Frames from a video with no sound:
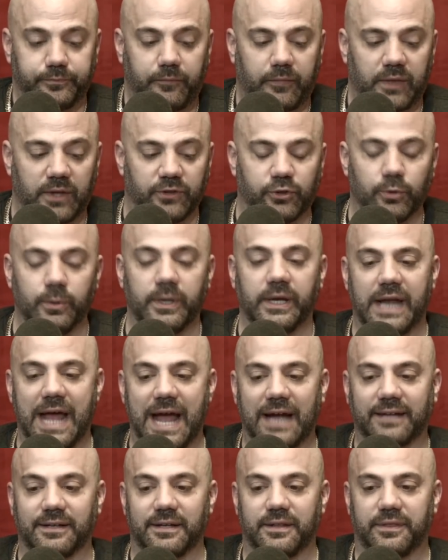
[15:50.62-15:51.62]
doing an
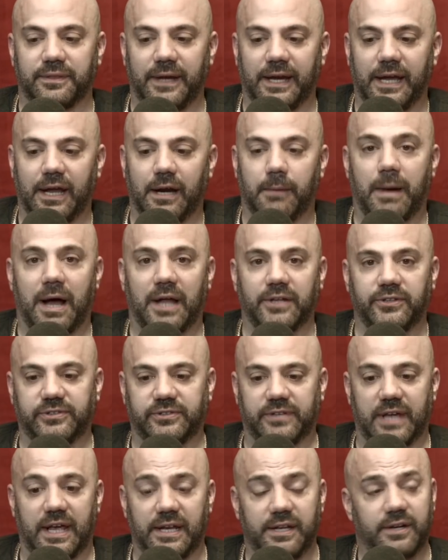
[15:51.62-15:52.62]
acting thing and I'm on
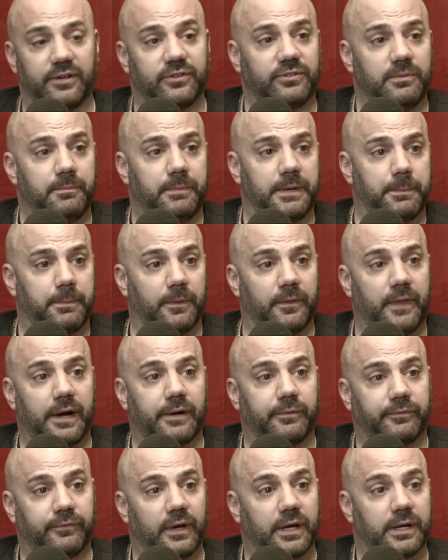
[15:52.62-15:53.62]
set and there's some people that
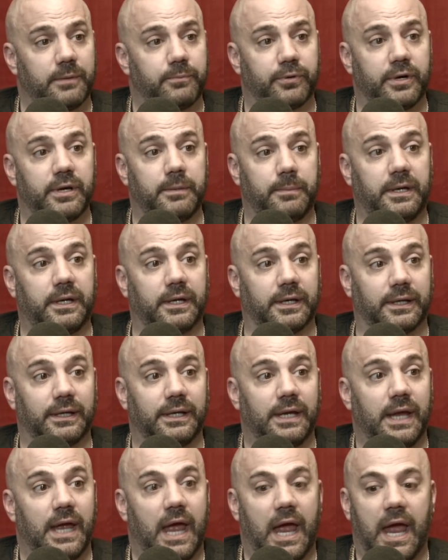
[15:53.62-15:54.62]
are fucking pretty big
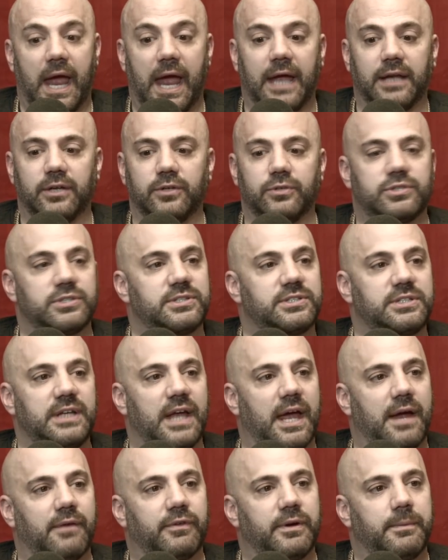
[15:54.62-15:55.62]
and you just see
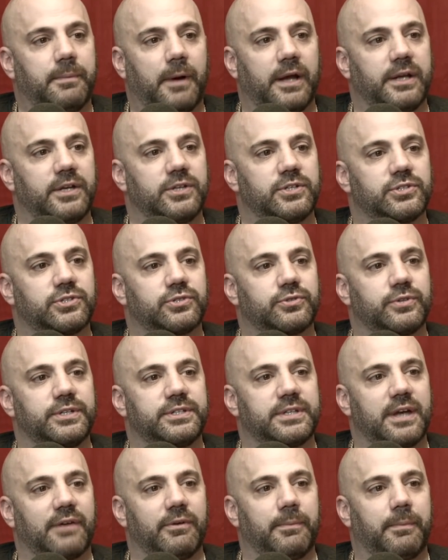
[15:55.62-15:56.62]
everybody just
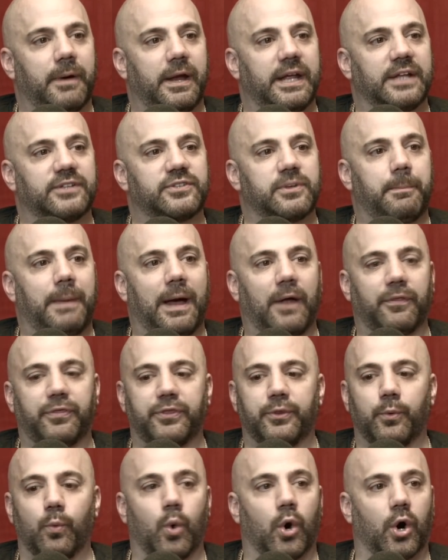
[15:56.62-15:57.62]
treats everybody. It's about
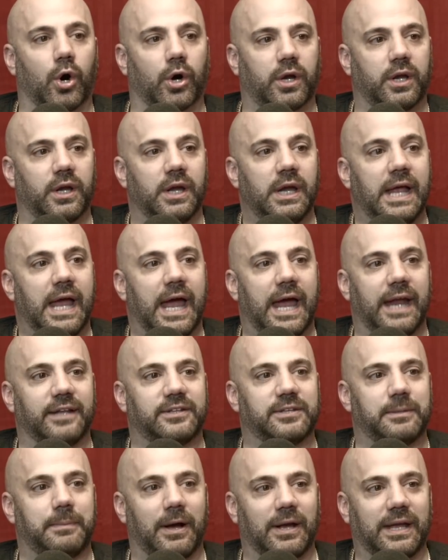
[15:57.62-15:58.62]
the work and it's
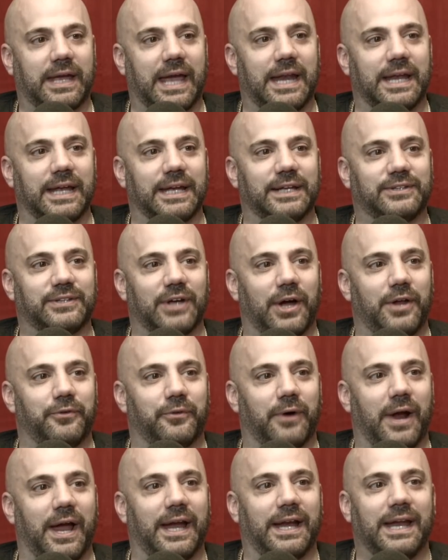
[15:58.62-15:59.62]
about getting it done
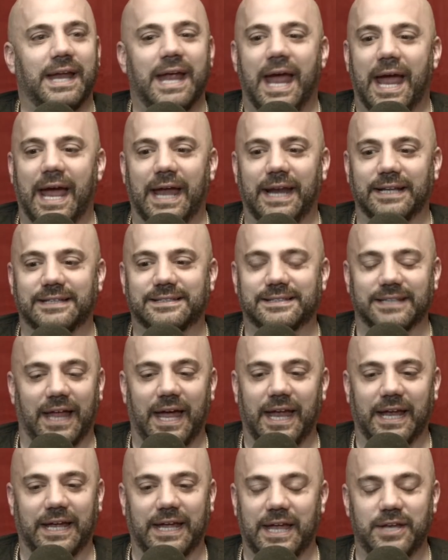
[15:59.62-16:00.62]
right. And it's
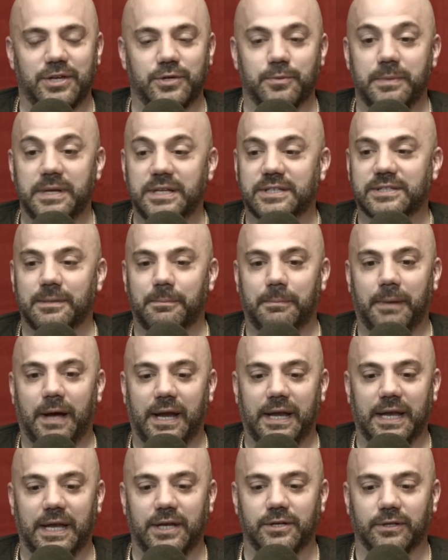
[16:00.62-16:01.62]
like, and you meet
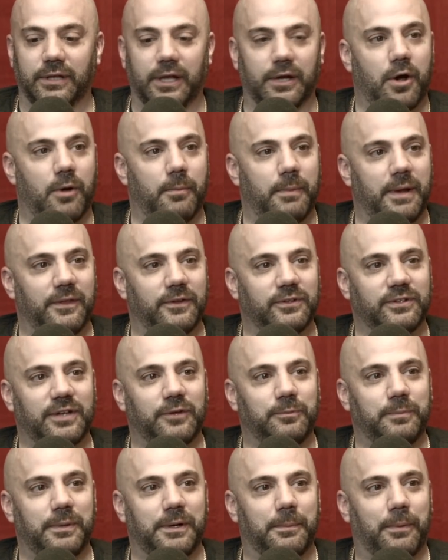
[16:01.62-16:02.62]
somebody and you're like, oh man, this guy's
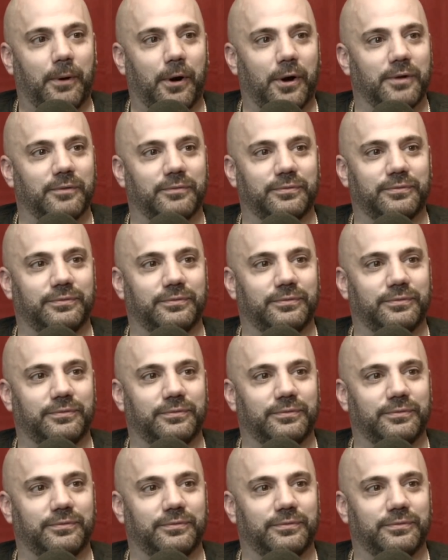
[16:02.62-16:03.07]
been a part of